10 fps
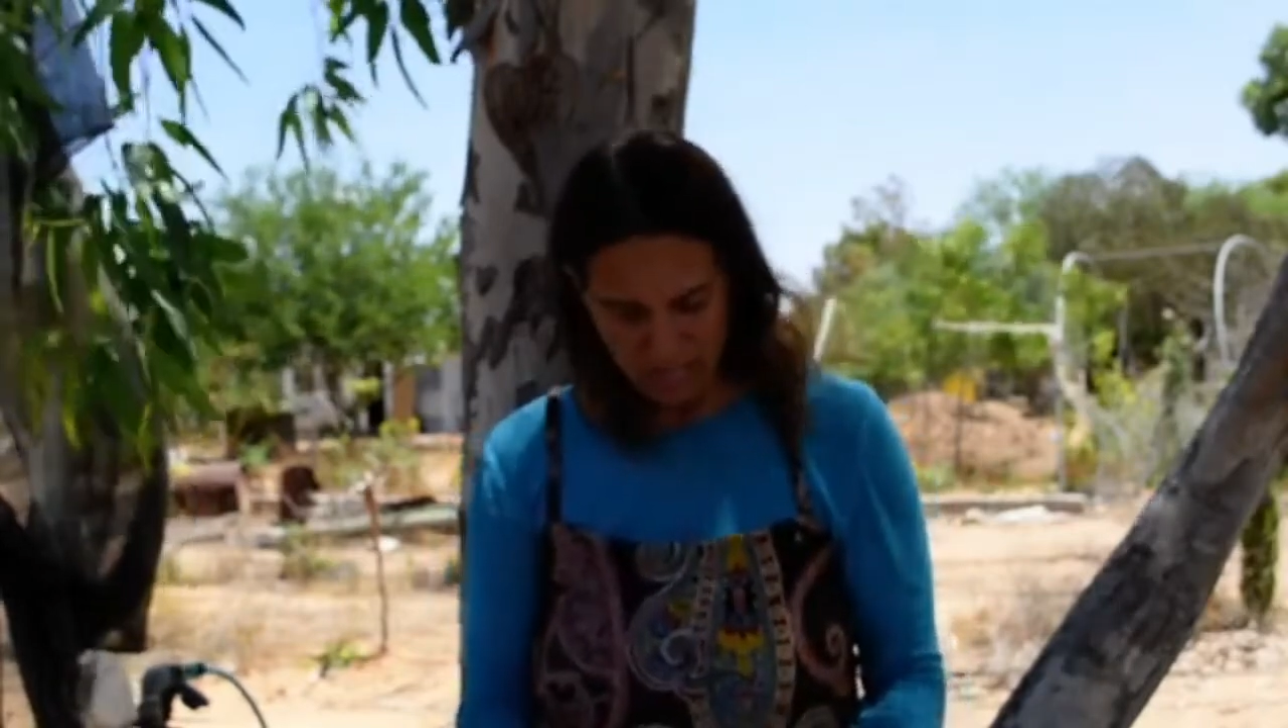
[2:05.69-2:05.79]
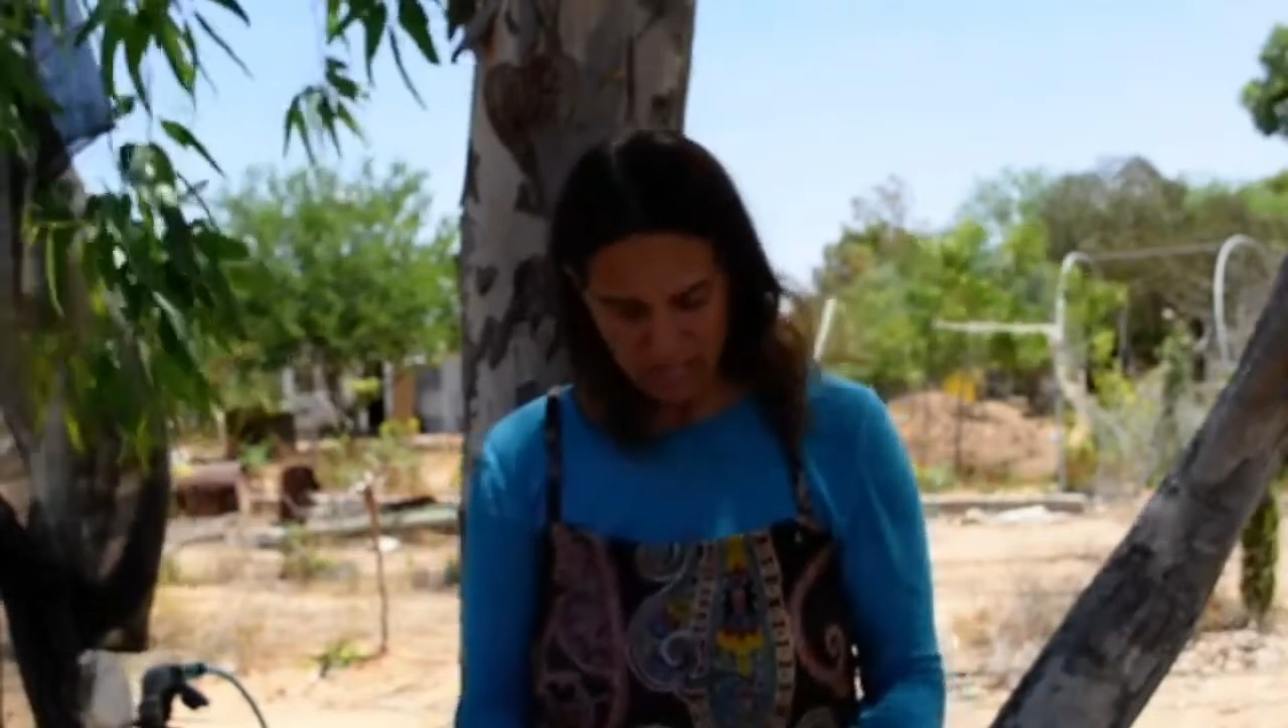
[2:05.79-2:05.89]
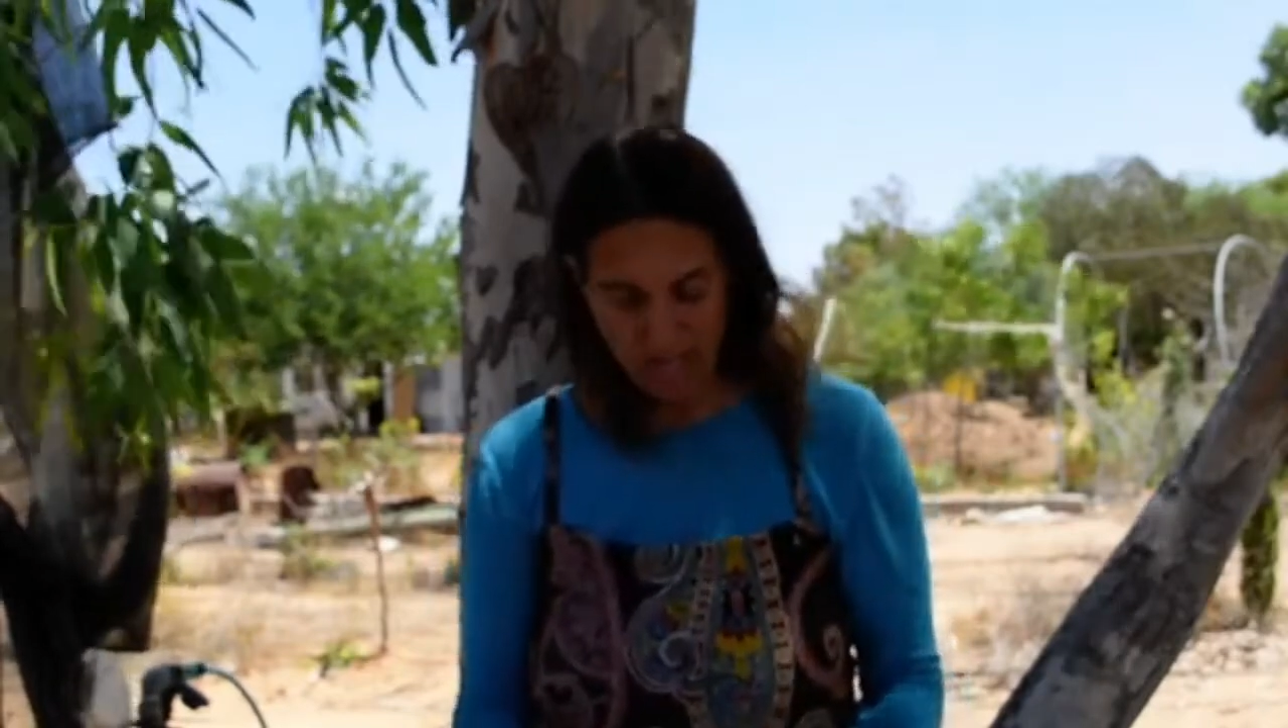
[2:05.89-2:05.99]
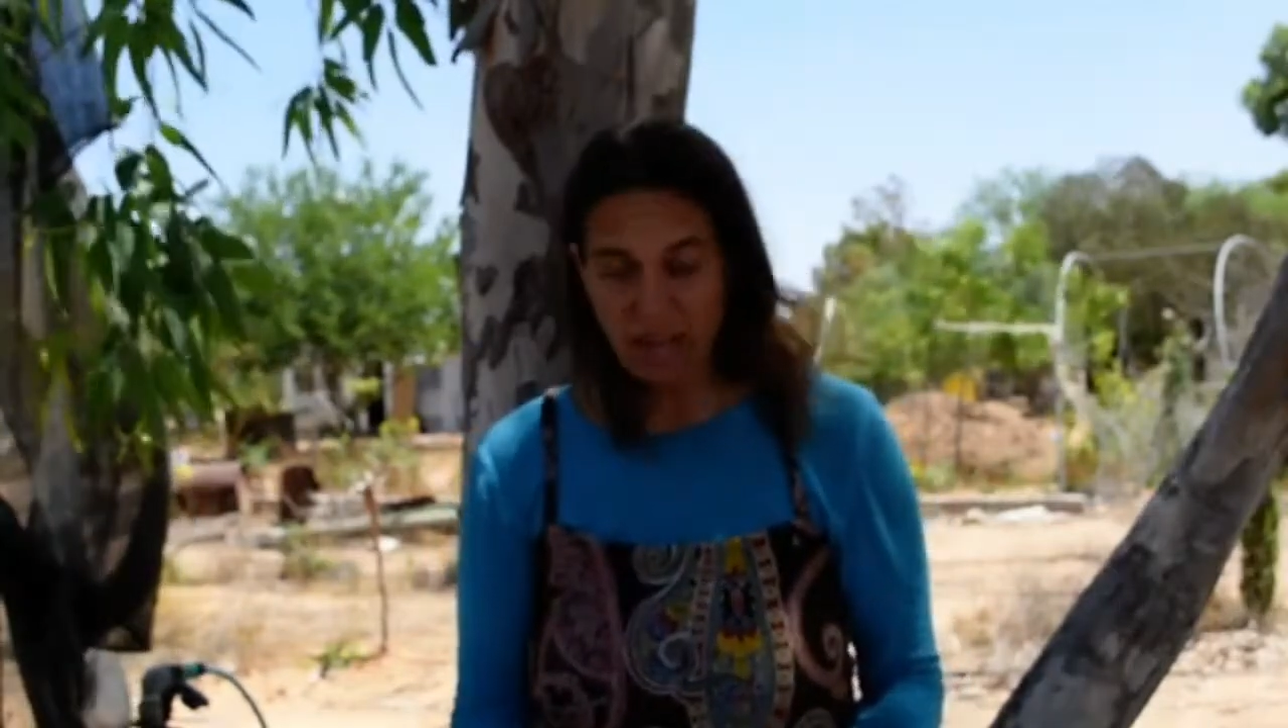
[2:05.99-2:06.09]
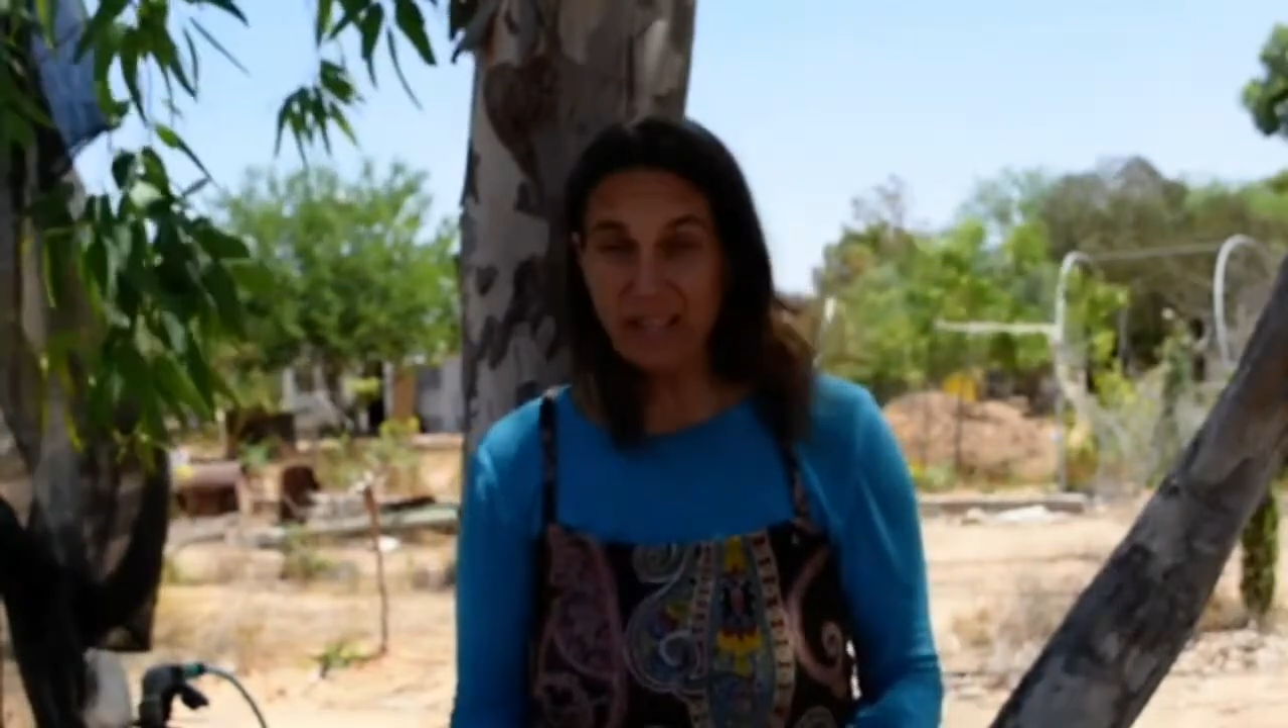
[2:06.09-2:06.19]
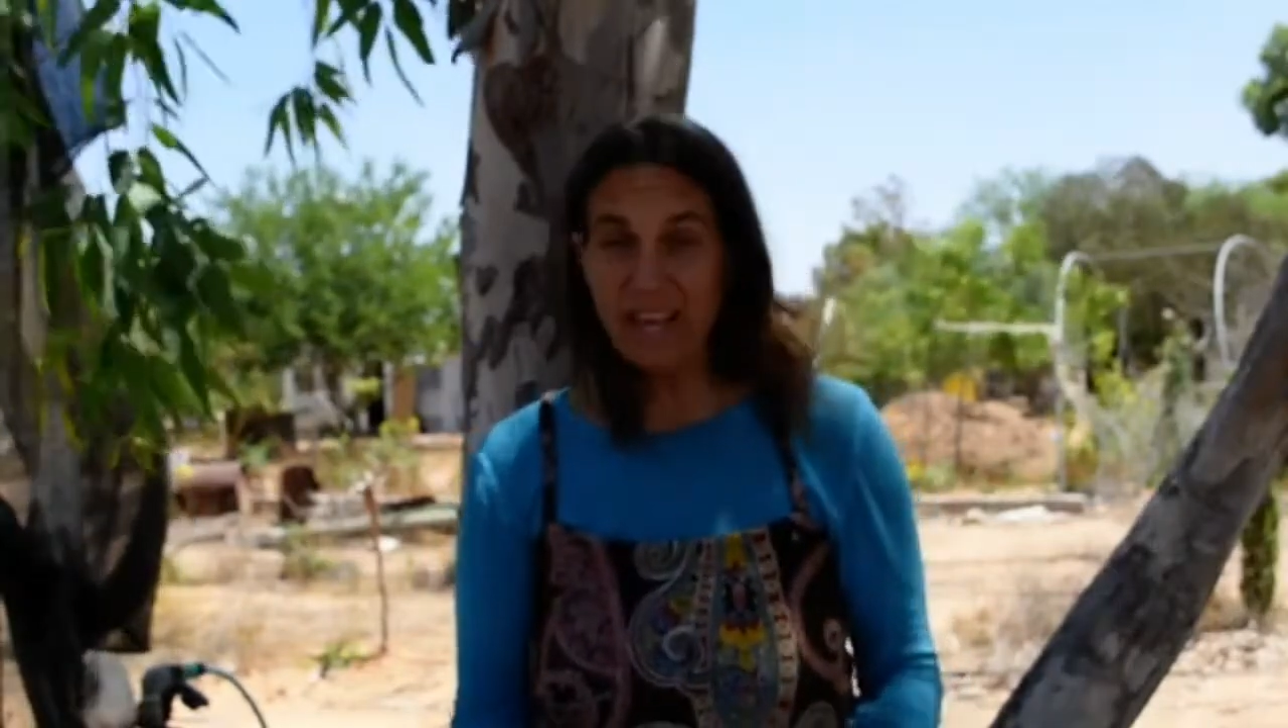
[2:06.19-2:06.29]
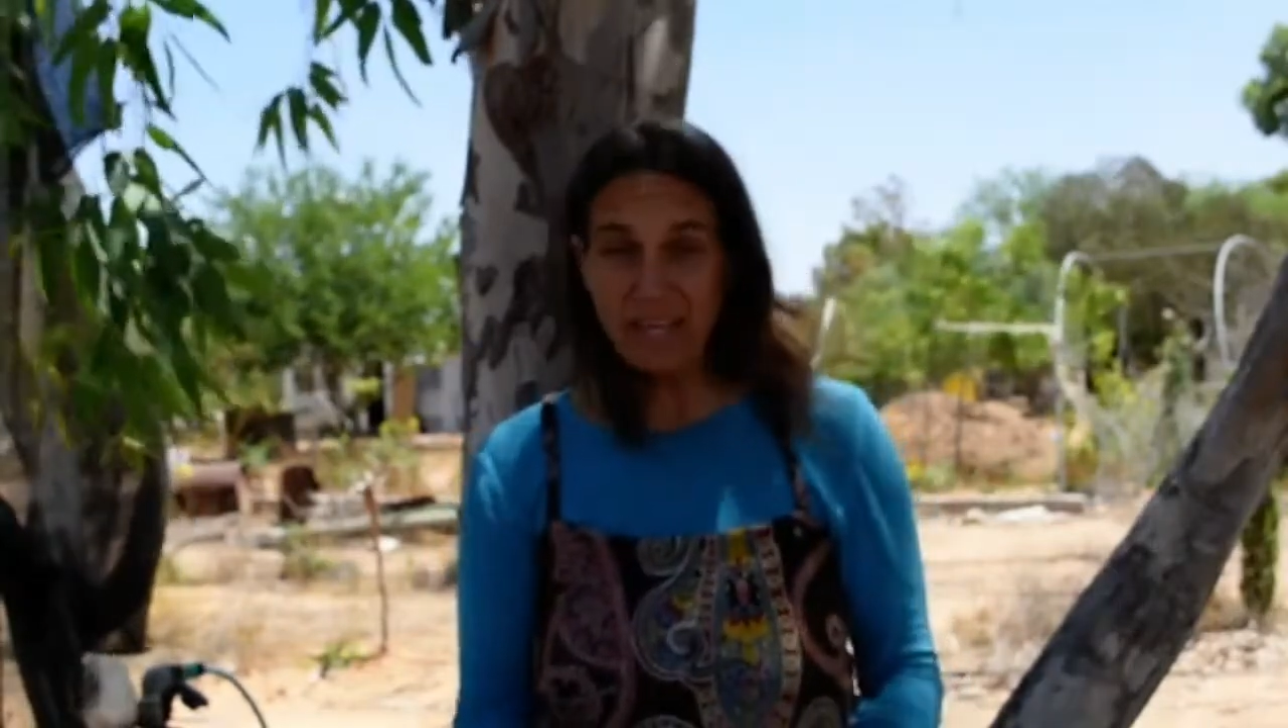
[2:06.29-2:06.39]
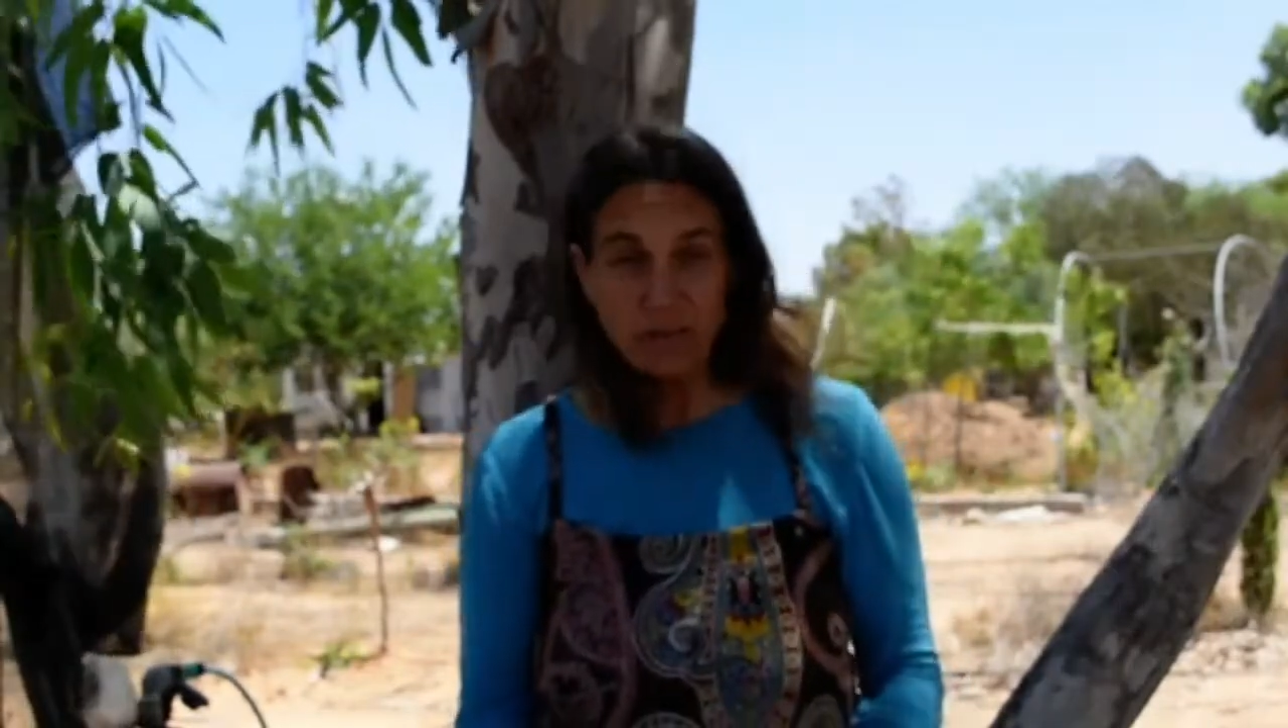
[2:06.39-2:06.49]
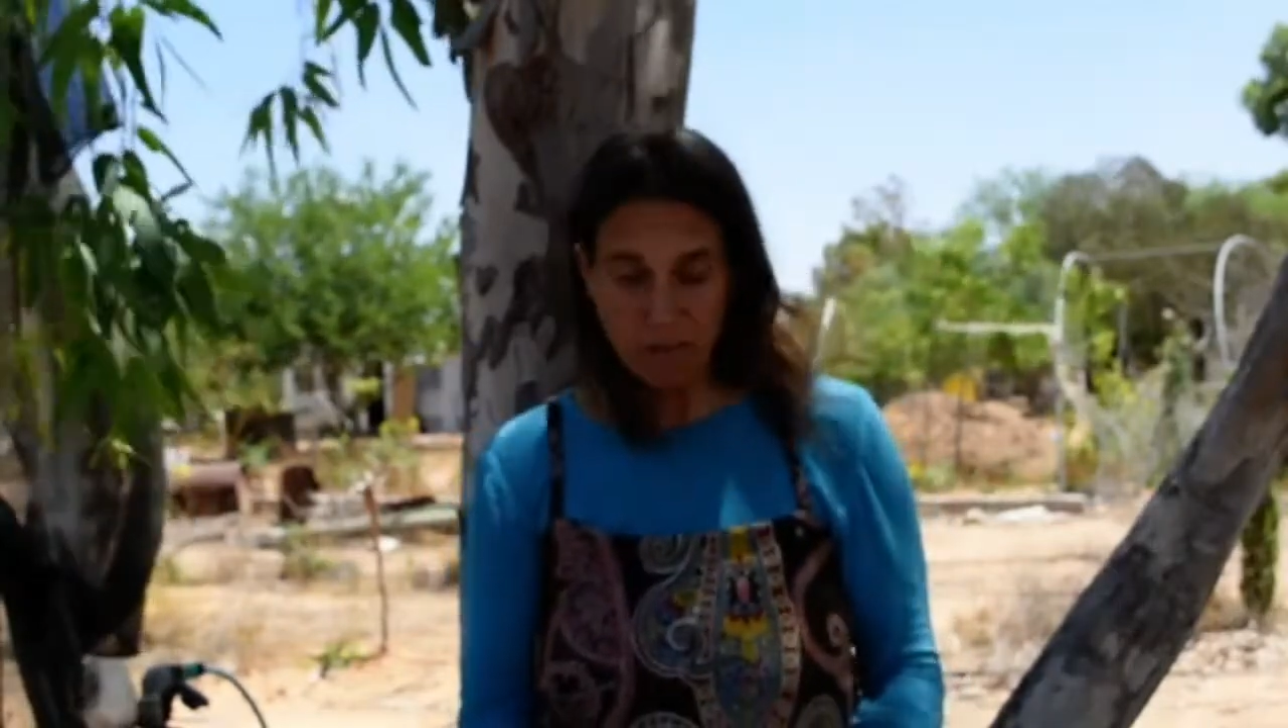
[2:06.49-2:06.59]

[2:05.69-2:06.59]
a light